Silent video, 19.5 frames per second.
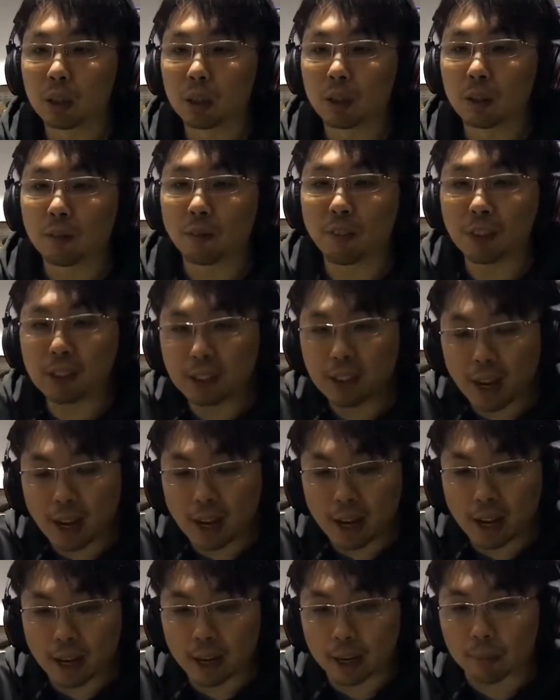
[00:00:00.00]
first
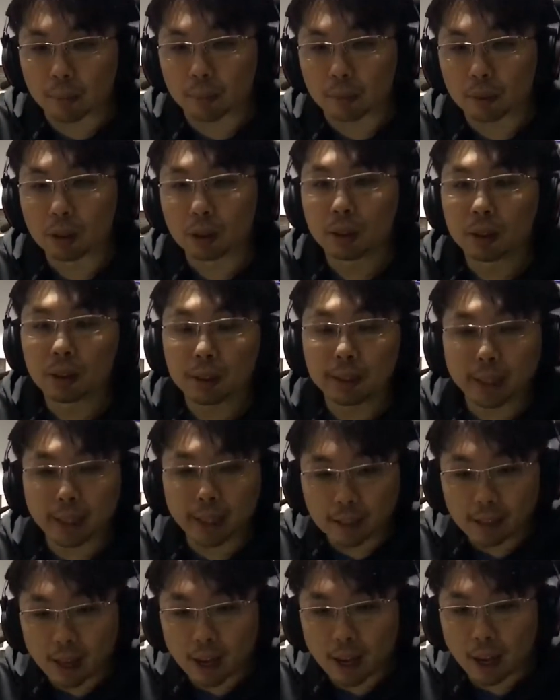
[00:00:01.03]
time, second
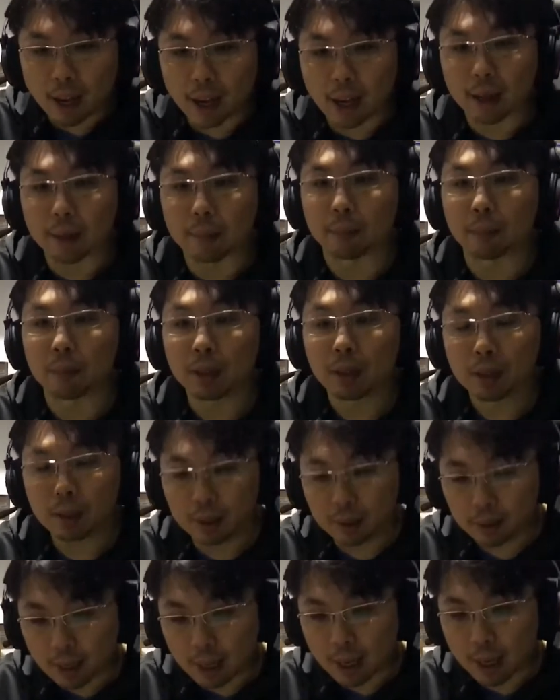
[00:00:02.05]
time, third
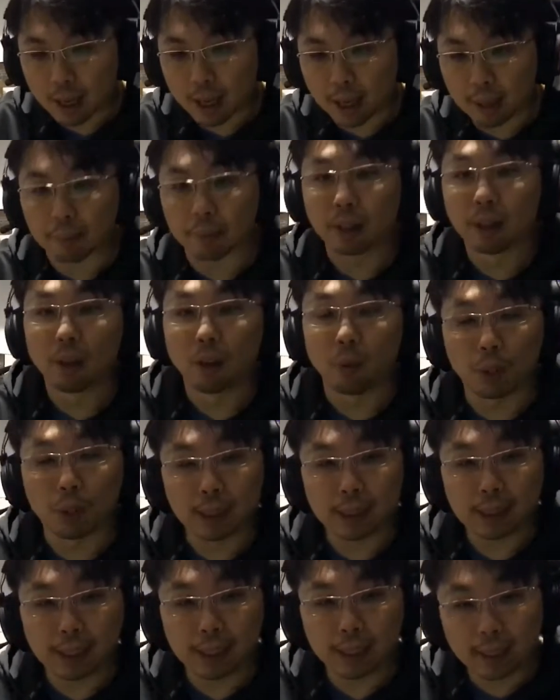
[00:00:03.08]
time. When I
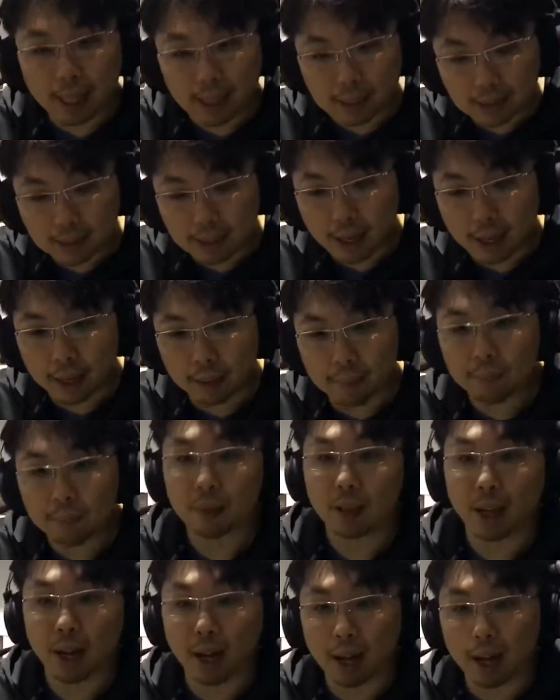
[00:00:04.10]
say last time,
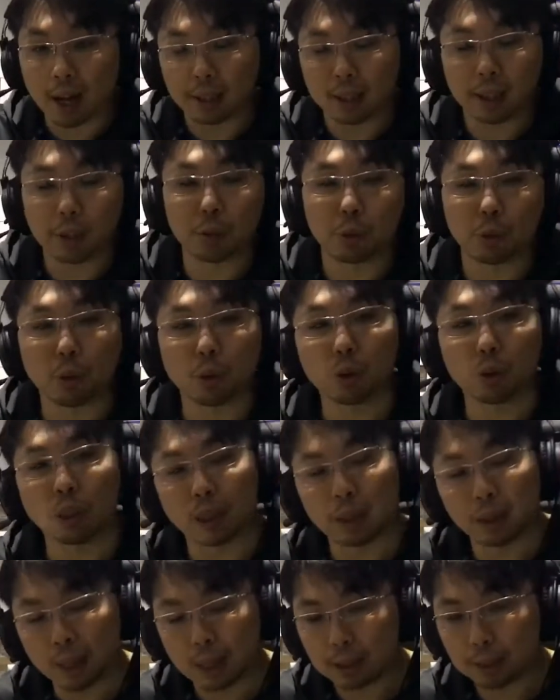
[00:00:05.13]
then you know the
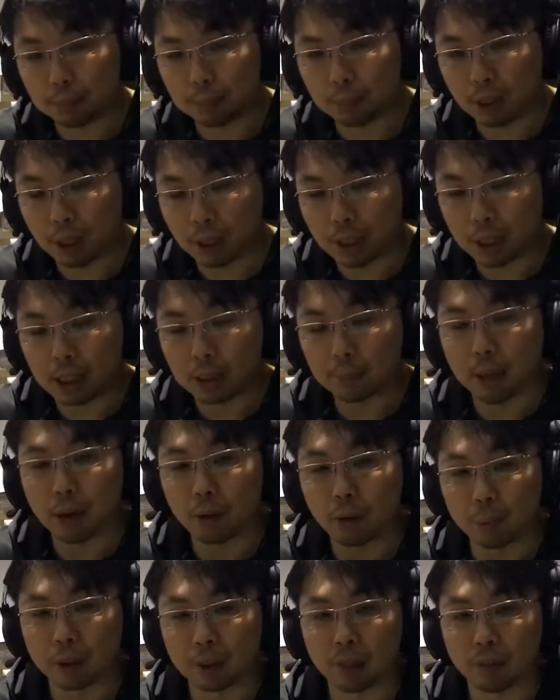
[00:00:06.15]
last bar will
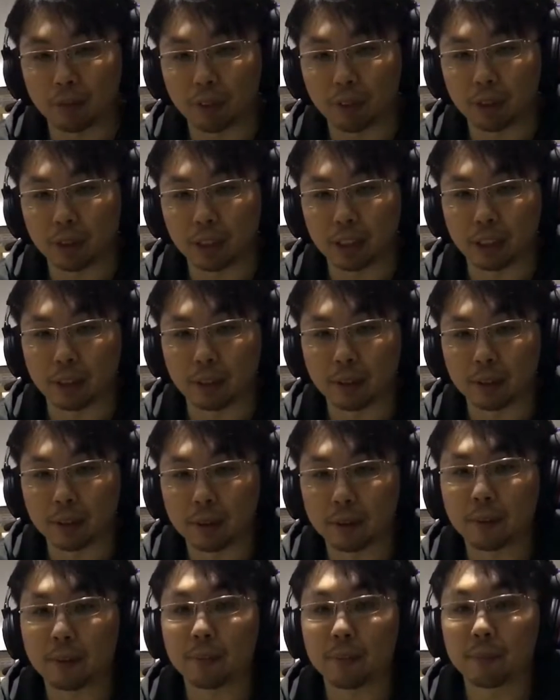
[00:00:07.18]
be different already.
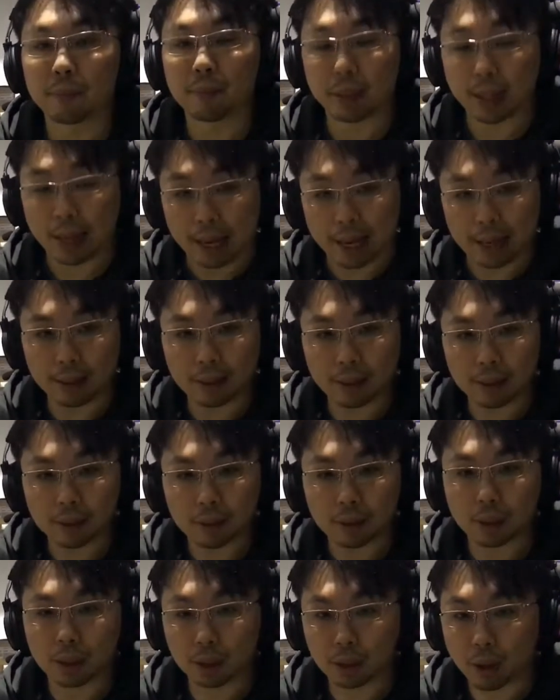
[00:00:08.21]
Can?
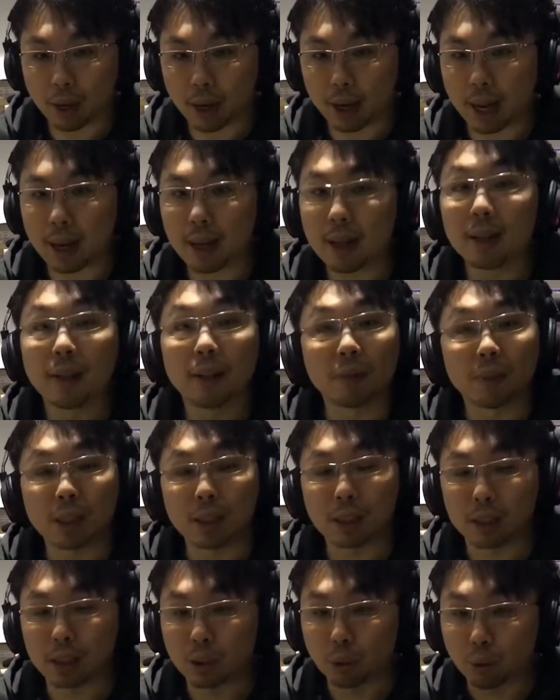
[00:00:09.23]
Let's try. This
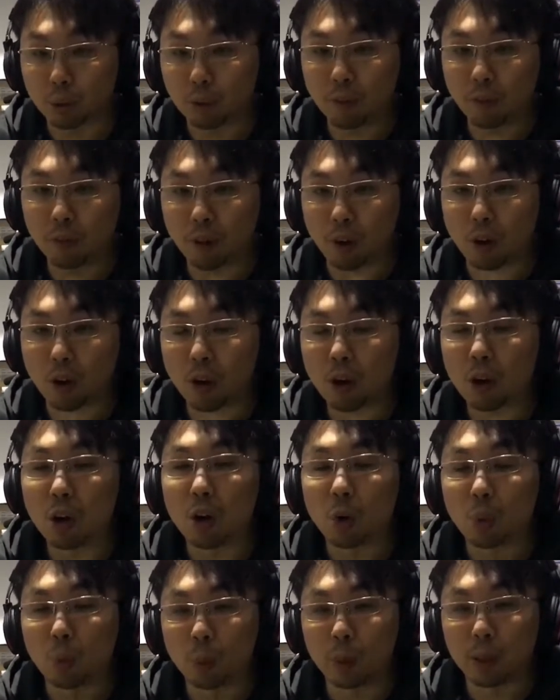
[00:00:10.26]
is group 4
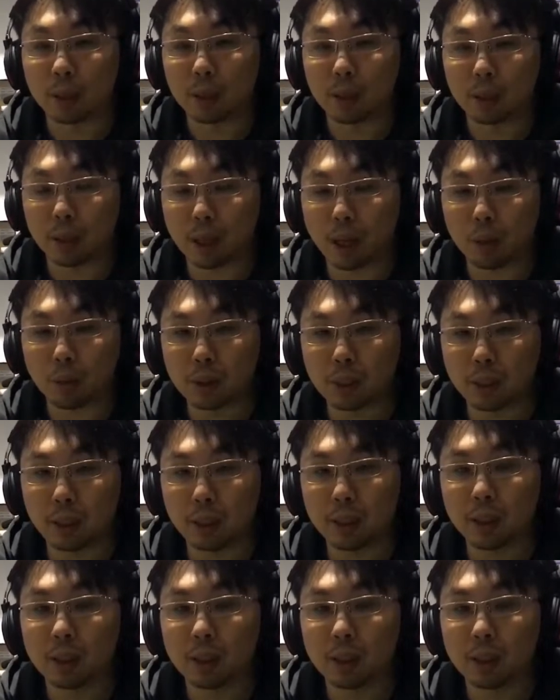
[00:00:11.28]
with counting.